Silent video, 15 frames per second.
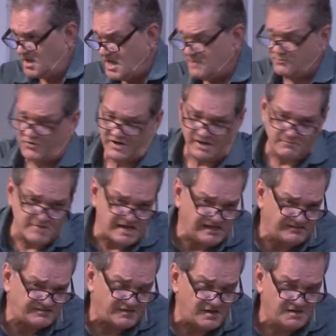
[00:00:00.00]
and bringing
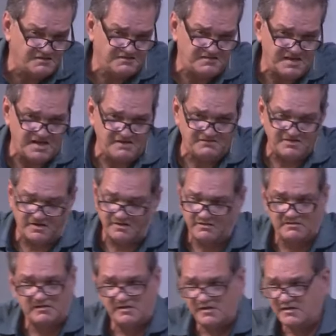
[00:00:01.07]
many sons in to
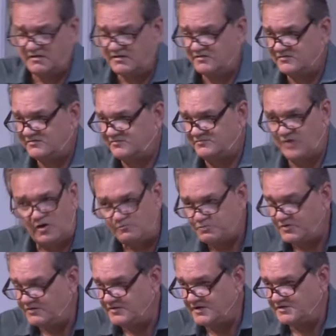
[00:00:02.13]
stomp
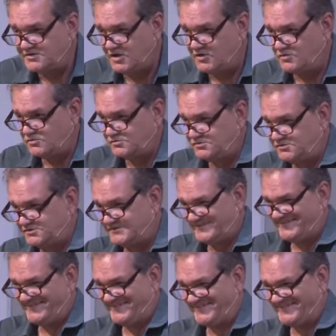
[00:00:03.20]
on their toes.